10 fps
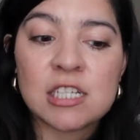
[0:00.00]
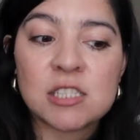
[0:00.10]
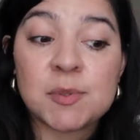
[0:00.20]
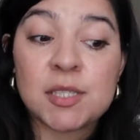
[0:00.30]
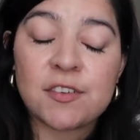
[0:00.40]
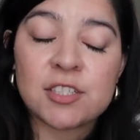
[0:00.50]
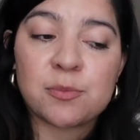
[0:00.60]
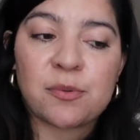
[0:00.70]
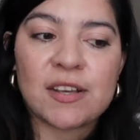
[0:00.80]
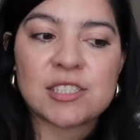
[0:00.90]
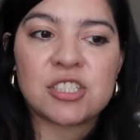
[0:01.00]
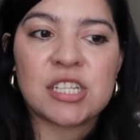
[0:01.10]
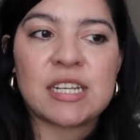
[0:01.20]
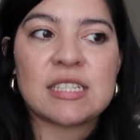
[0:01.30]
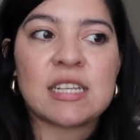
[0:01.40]
A specific supervisor
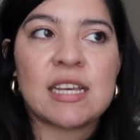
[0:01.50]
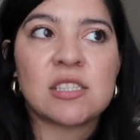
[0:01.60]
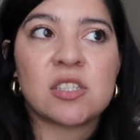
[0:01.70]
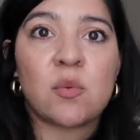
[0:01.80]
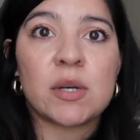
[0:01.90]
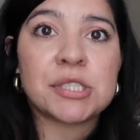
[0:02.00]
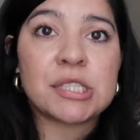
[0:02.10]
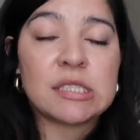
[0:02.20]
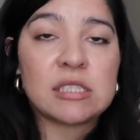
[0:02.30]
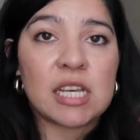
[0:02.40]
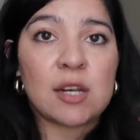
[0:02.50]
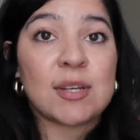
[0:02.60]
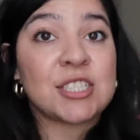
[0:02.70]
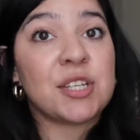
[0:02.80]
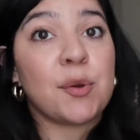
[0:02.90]
didn't. And so what she did
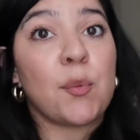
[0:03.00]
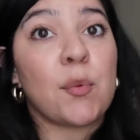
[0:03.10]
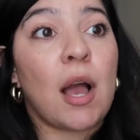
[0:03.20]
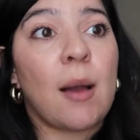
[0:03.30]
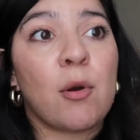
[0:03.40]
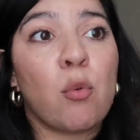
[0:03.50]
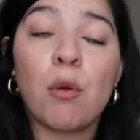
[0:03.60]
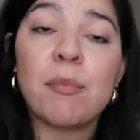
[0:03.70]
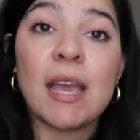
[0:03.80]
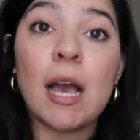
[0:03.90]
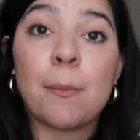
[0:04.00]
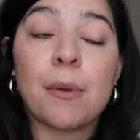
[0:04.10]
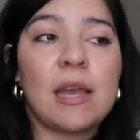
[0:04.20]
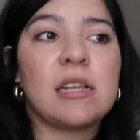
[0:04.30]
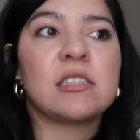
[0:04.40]
was she wrote me up
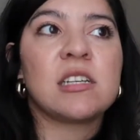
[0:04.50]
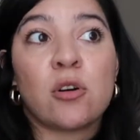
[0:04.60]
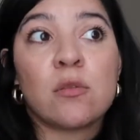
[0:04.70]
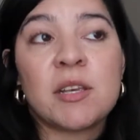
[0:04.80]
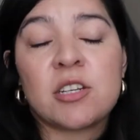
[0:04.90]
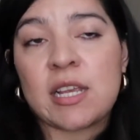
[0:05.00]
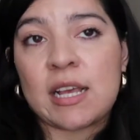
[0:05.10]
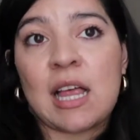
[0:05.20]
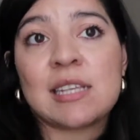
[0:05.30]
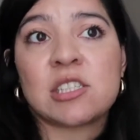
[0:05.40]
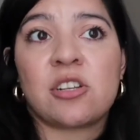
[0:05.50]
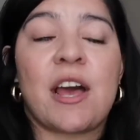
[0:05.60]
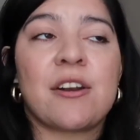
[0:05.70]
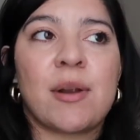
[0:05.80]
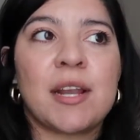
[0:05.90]
and told me to take classes on
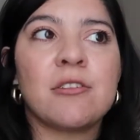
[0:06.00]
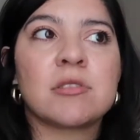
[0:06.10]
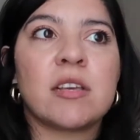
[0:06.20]
how to write notes,